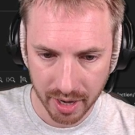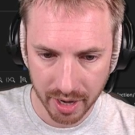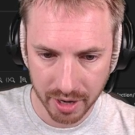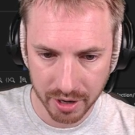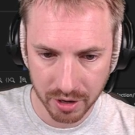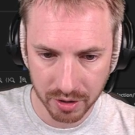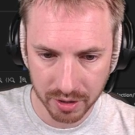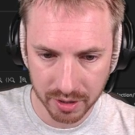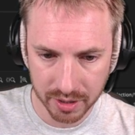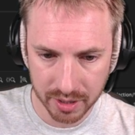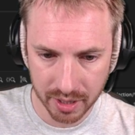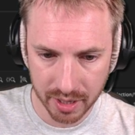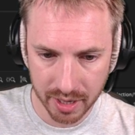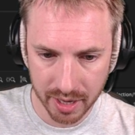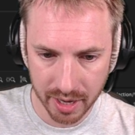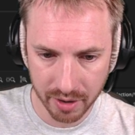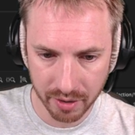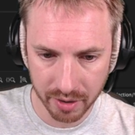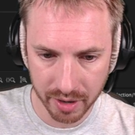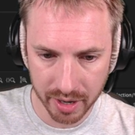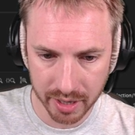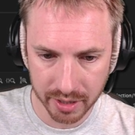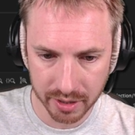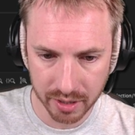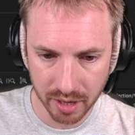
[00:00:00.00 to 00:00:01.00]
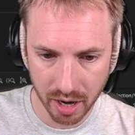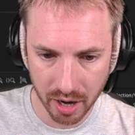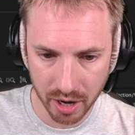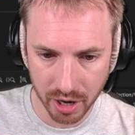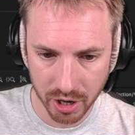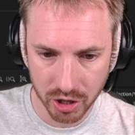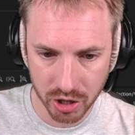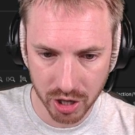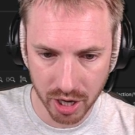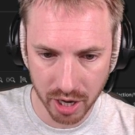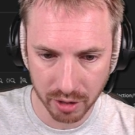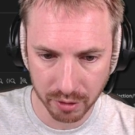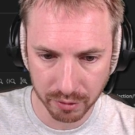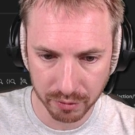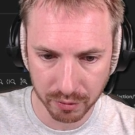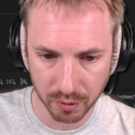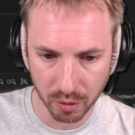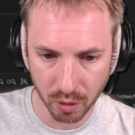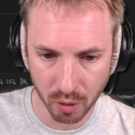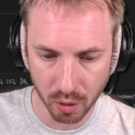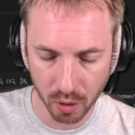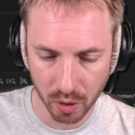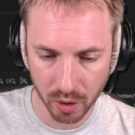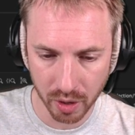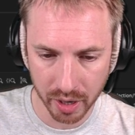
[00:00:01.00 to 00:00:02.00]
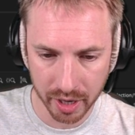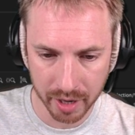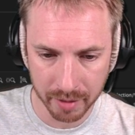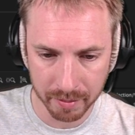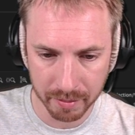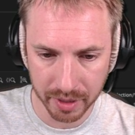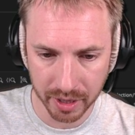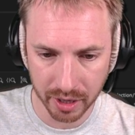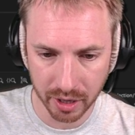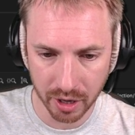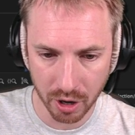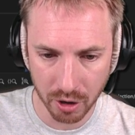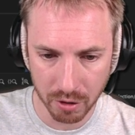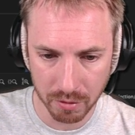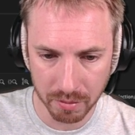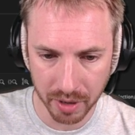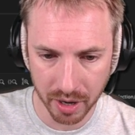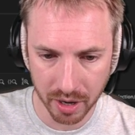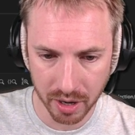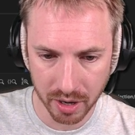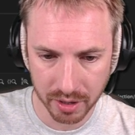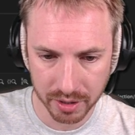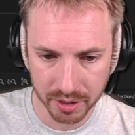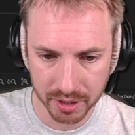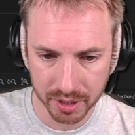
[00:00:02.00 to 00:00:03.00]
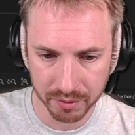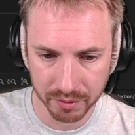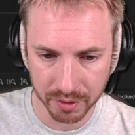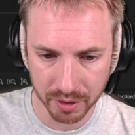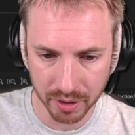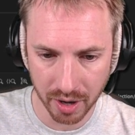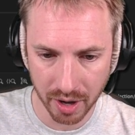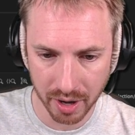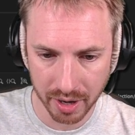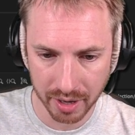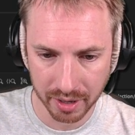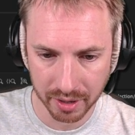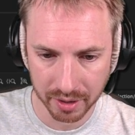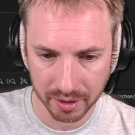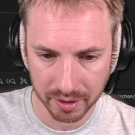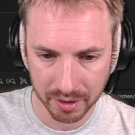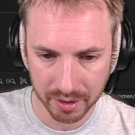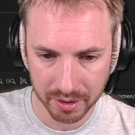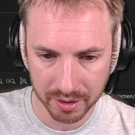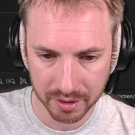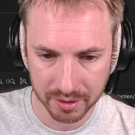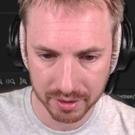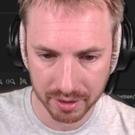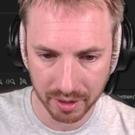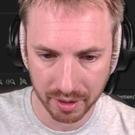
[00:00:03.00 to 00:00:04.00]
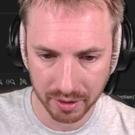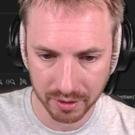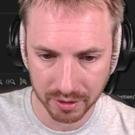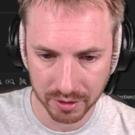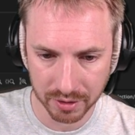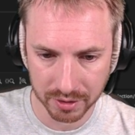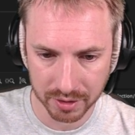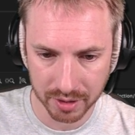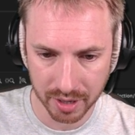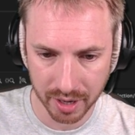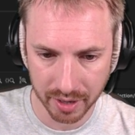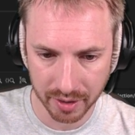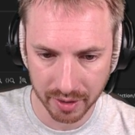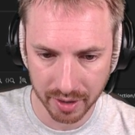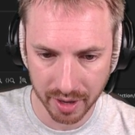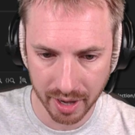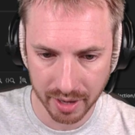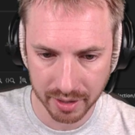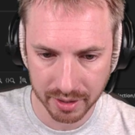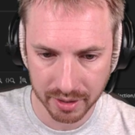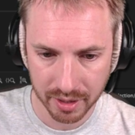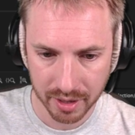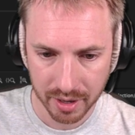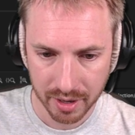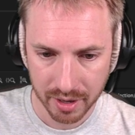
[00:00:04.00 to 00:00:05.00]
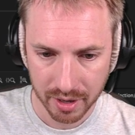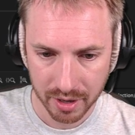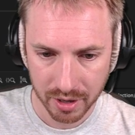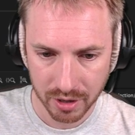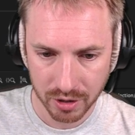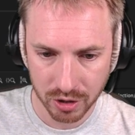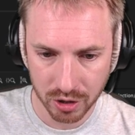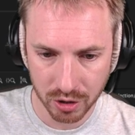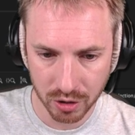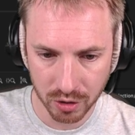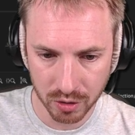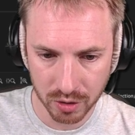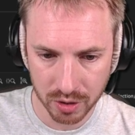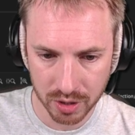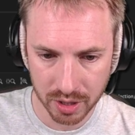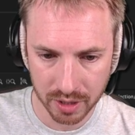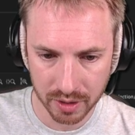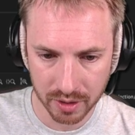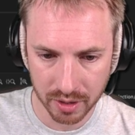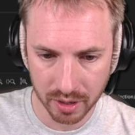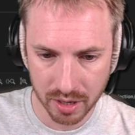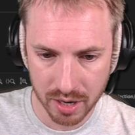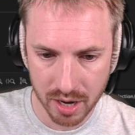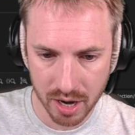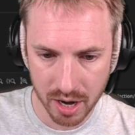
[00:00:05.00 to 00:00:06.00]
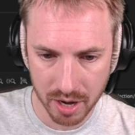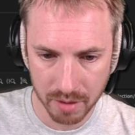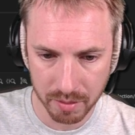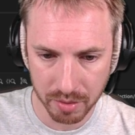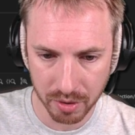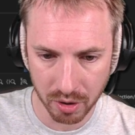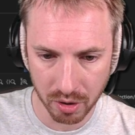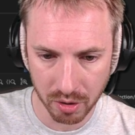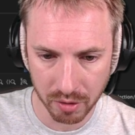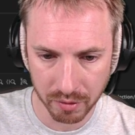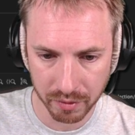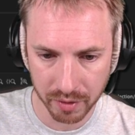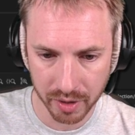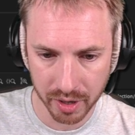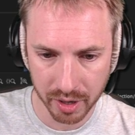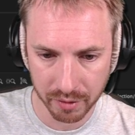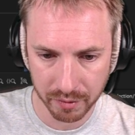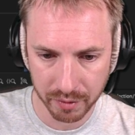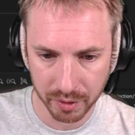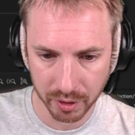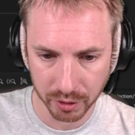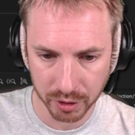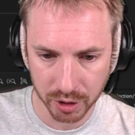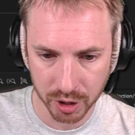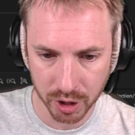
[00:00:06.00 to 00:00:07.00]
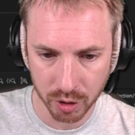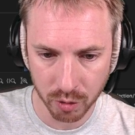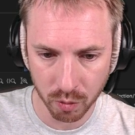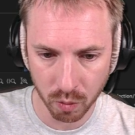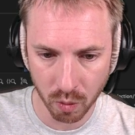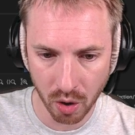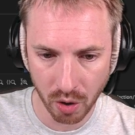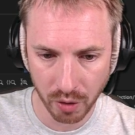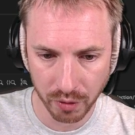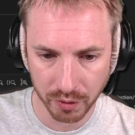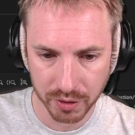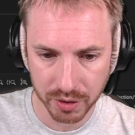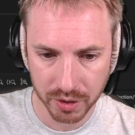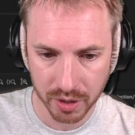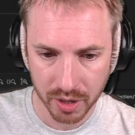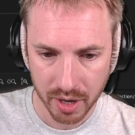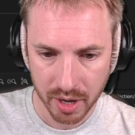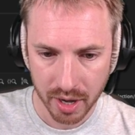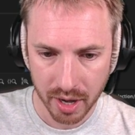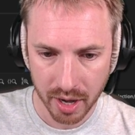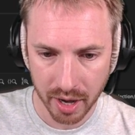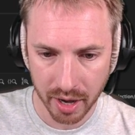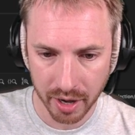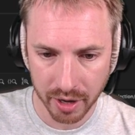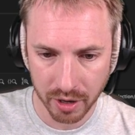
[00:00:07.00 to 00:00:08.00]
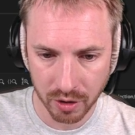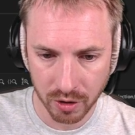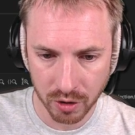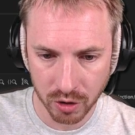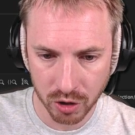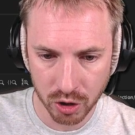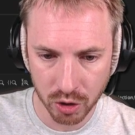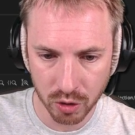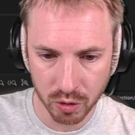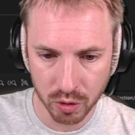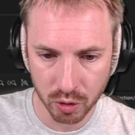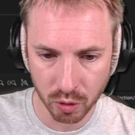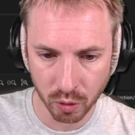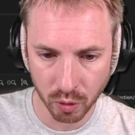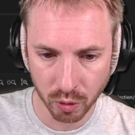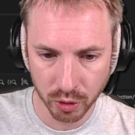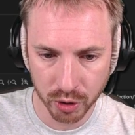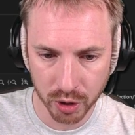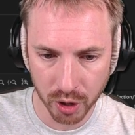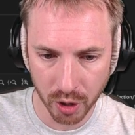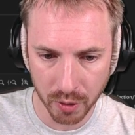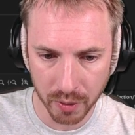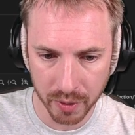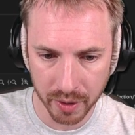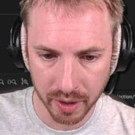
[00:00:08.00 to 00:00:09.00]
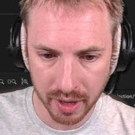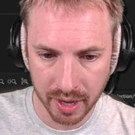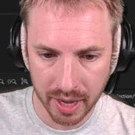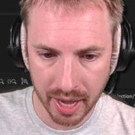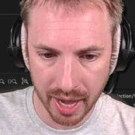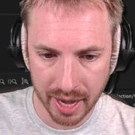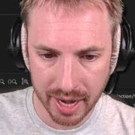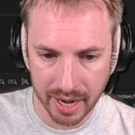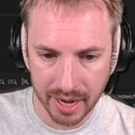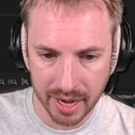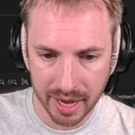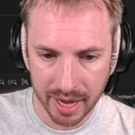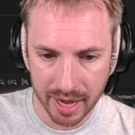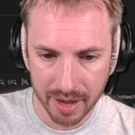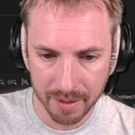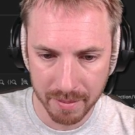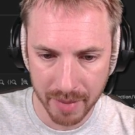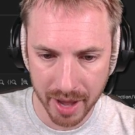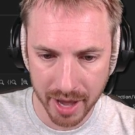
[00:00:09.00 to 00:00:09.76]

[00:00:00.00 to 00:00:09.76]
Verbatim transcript: And you can see here it is high shelf or it can be low pass if you like. See, just like that choose the type of uh, filter you want. Uh, you can choose also the gain here